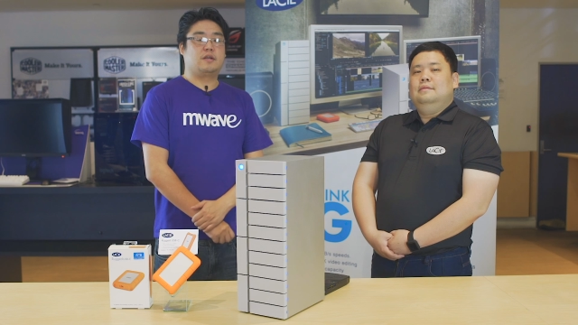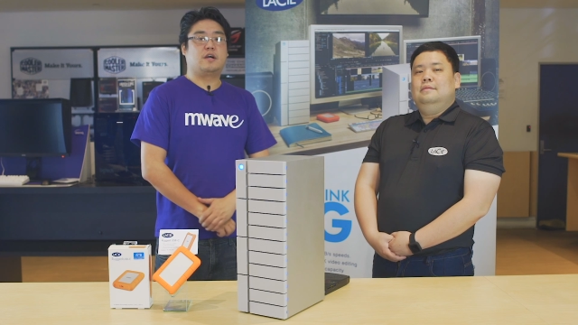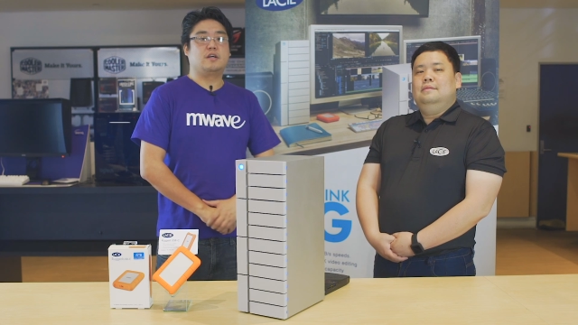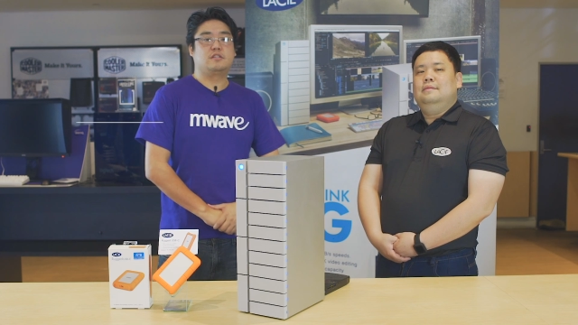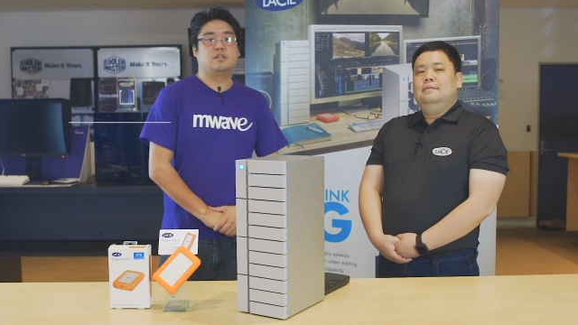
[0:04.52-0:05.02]
Speaker 1: Hi
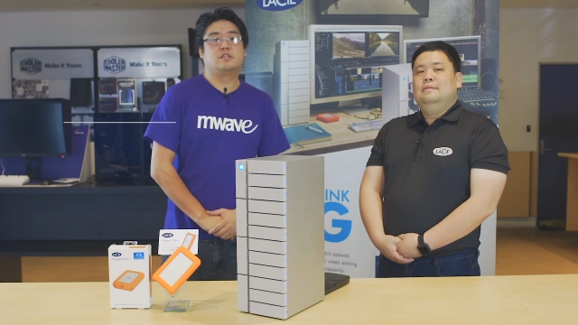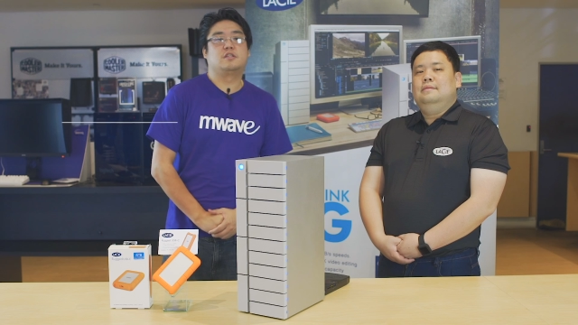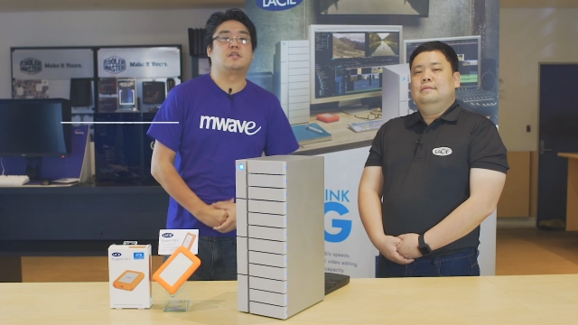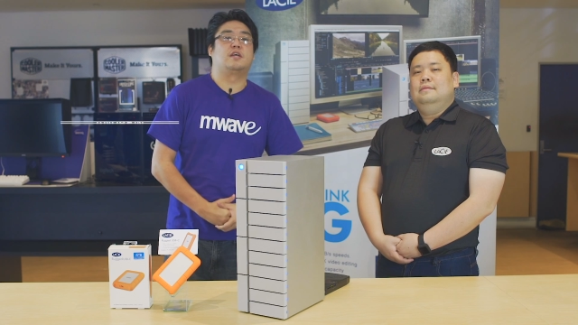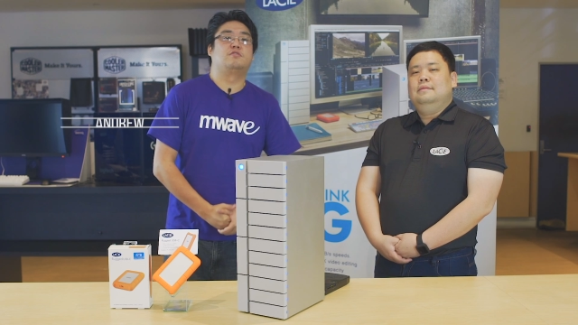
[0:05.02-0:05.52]
guys, this
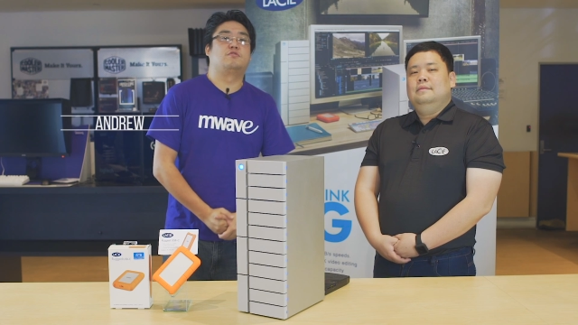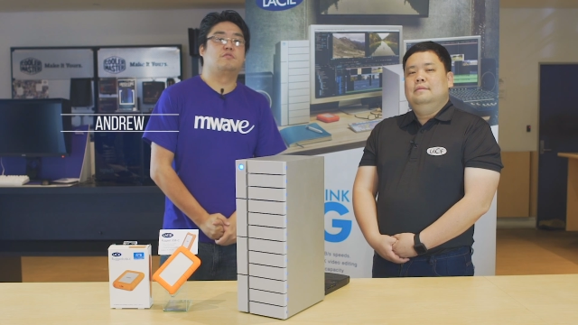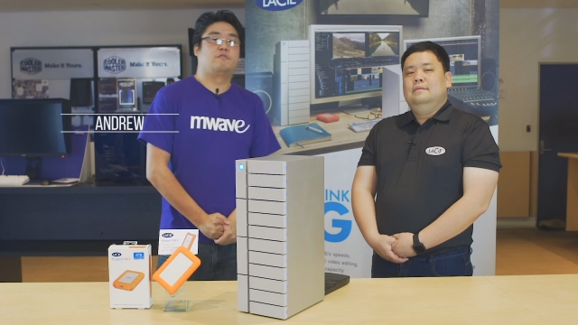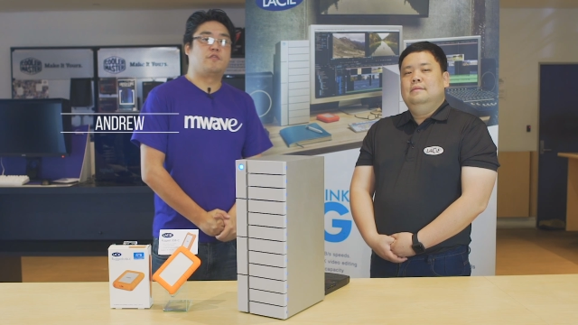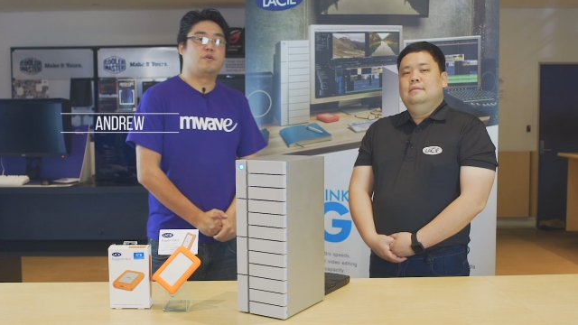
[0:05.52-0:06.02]
is
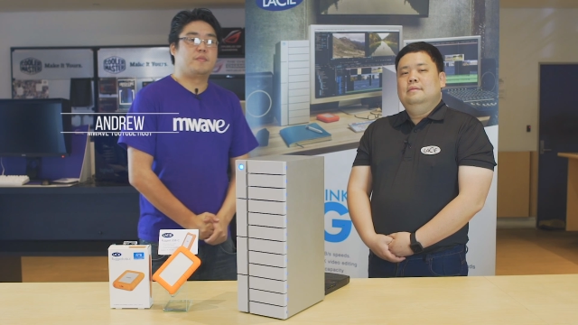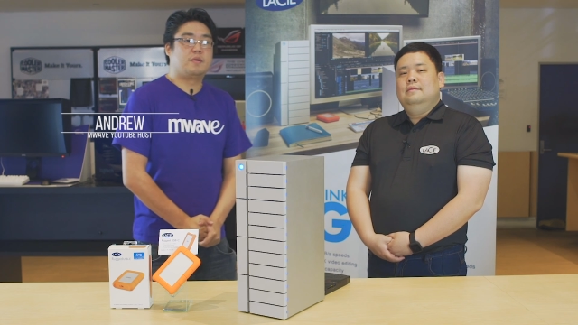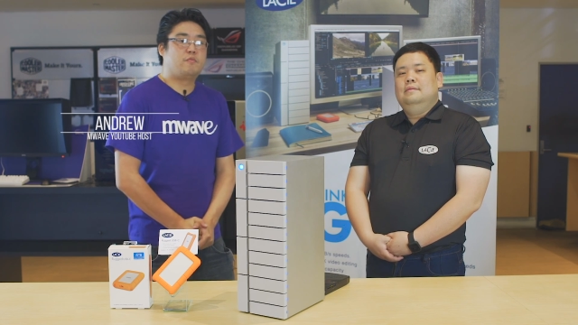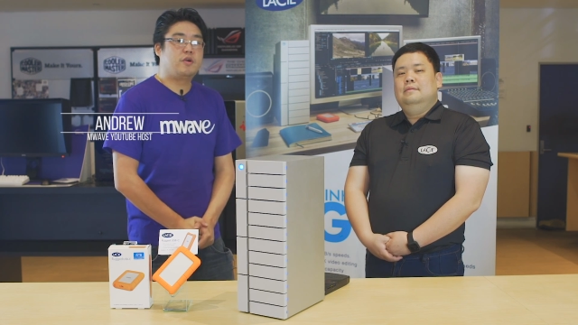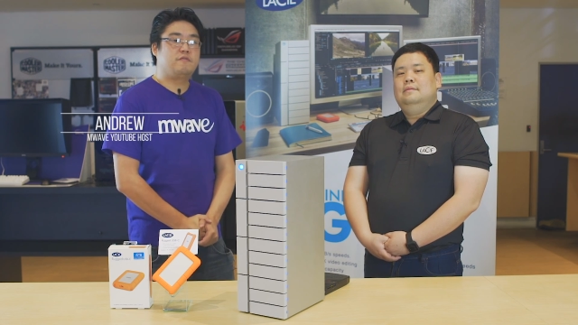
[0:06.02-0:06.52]
Andrew from
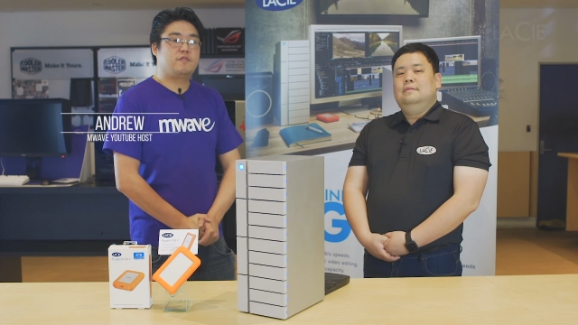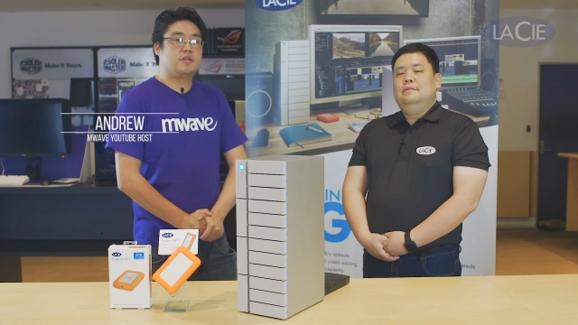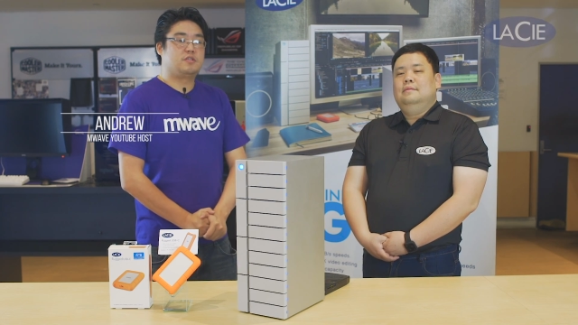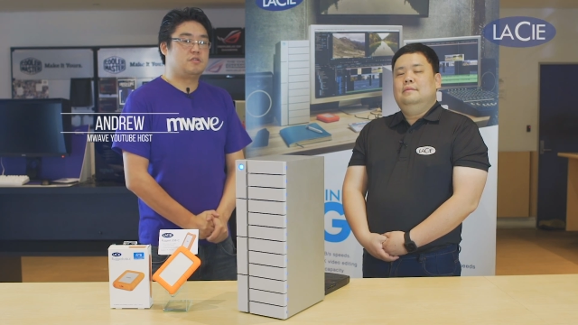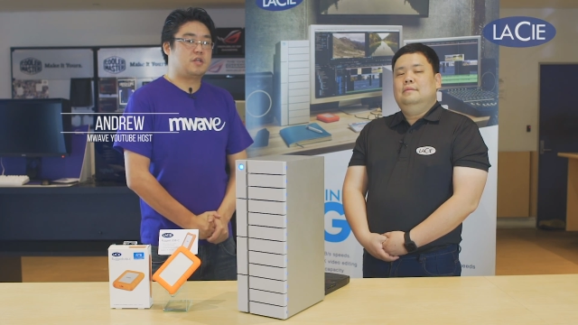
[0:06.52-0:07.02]
Mwave
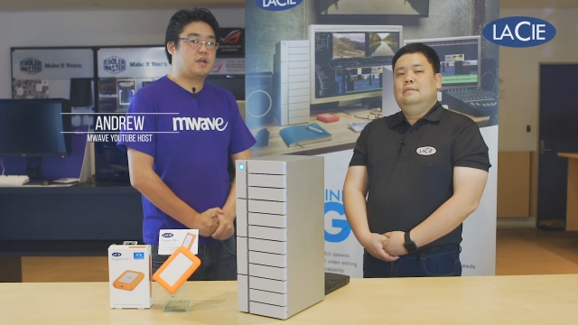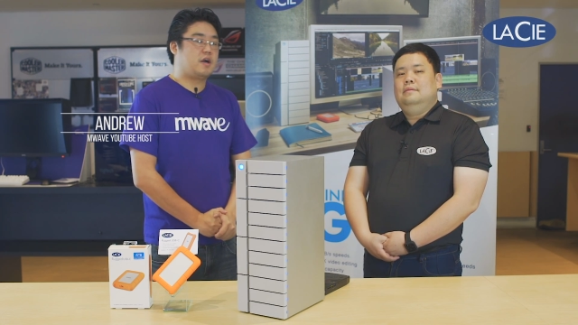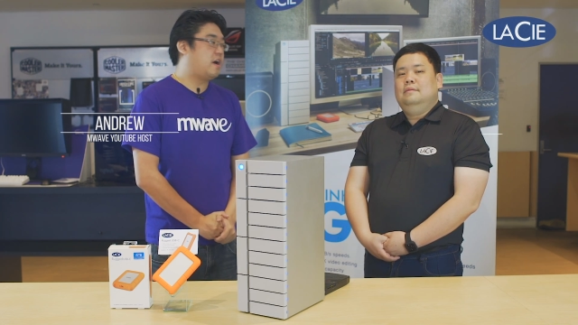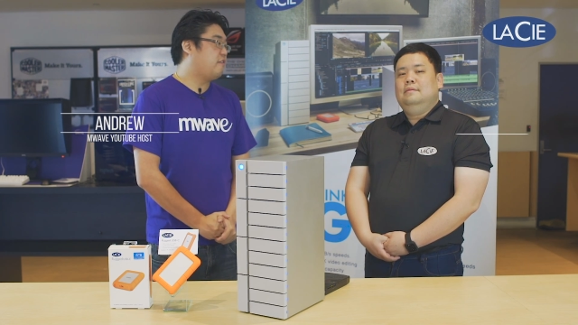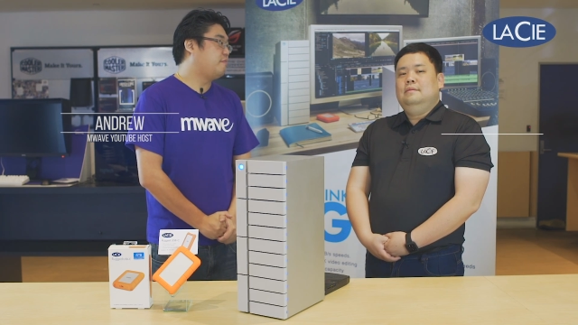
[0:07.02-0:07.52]
and today
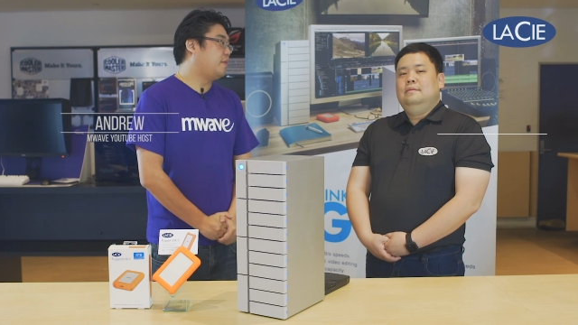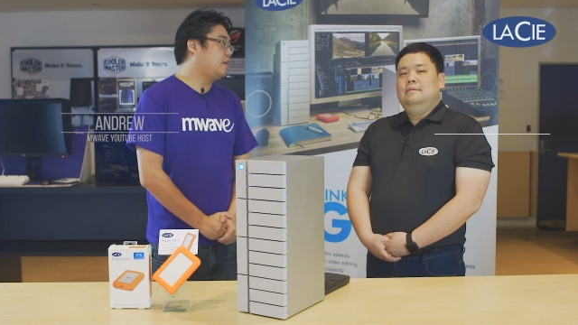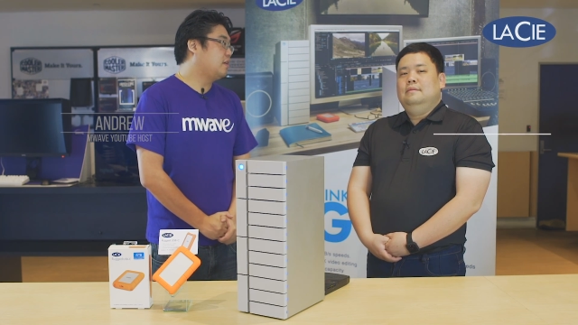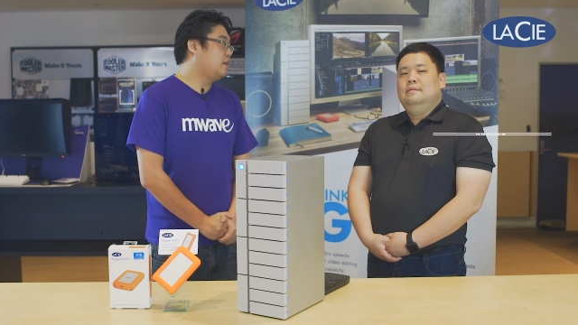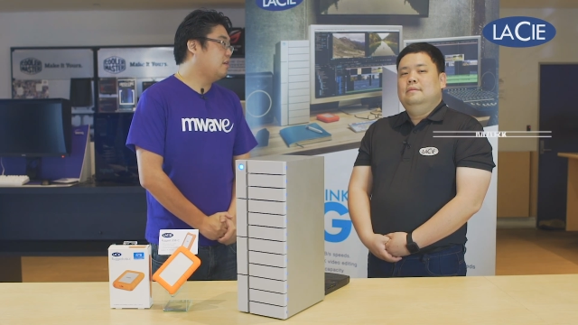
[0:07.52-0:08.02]
I have
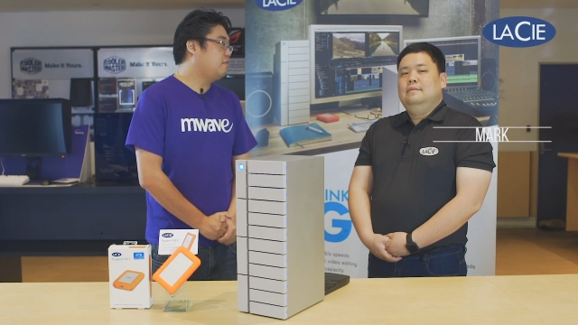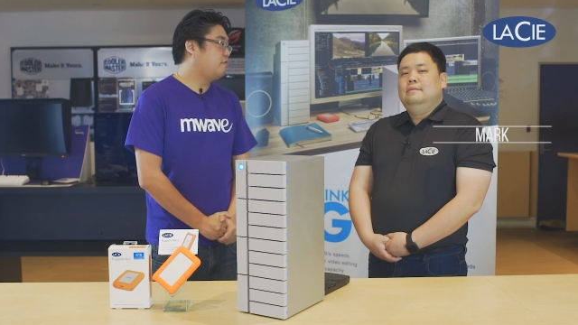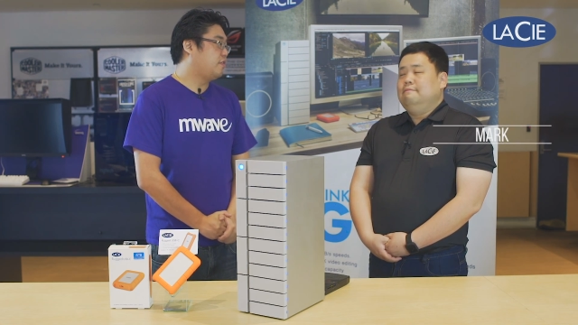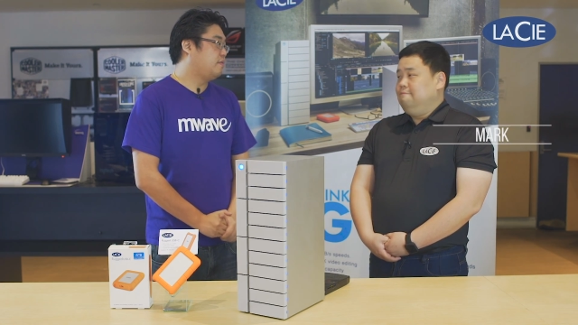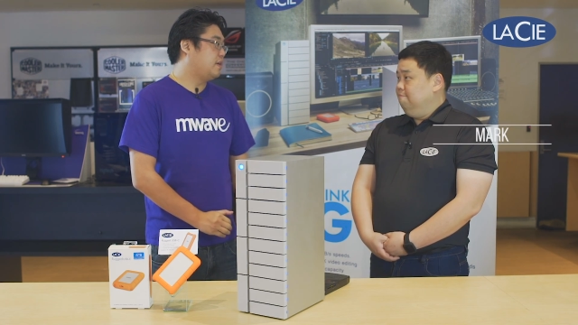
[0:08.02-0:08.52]
Mark here
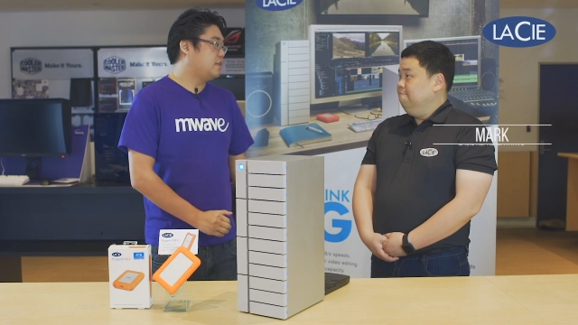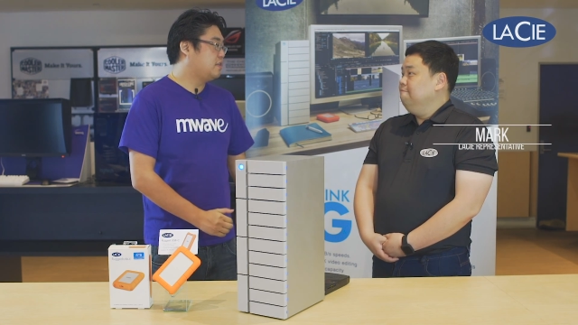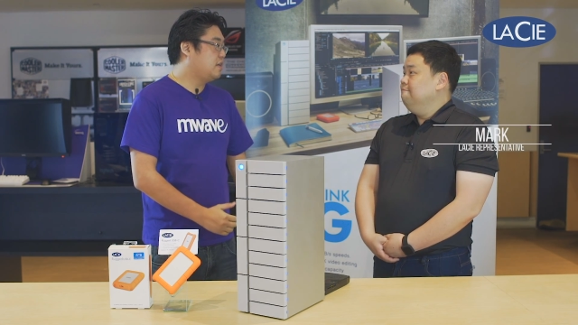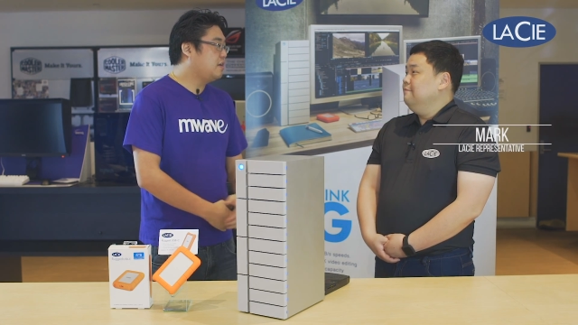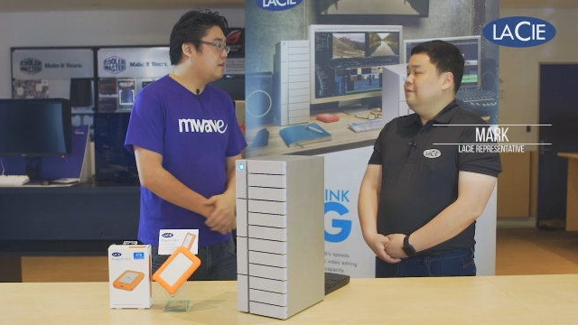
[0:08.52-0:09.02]
from
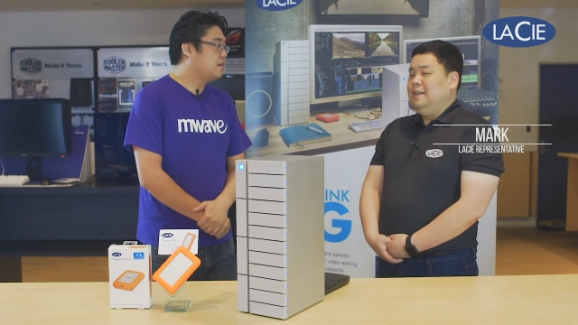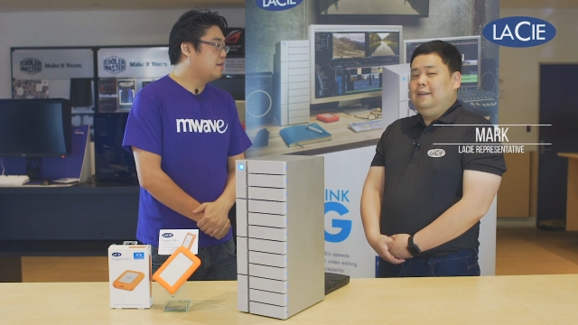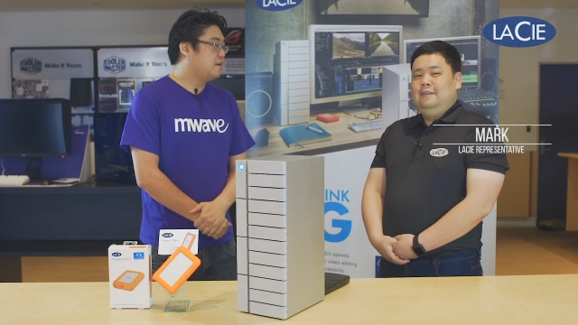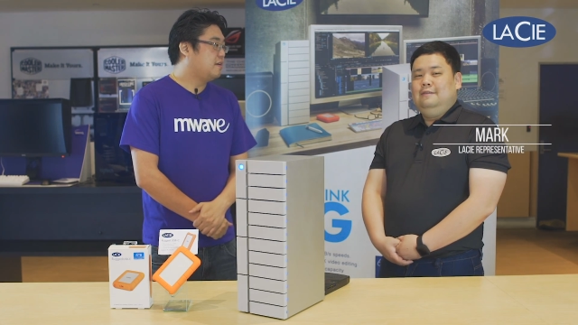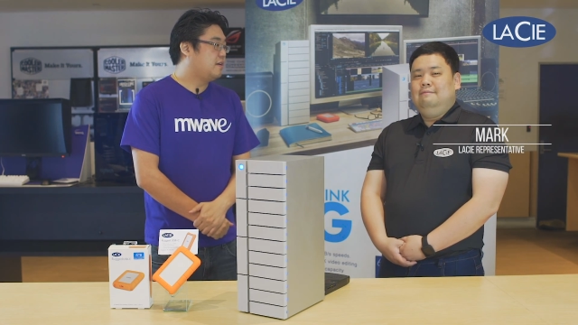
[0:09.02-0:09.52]
See.
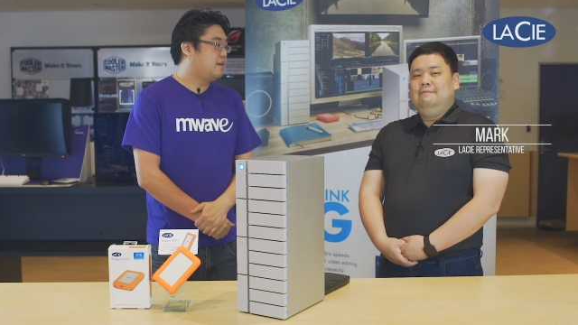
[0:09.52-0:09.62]
Hello.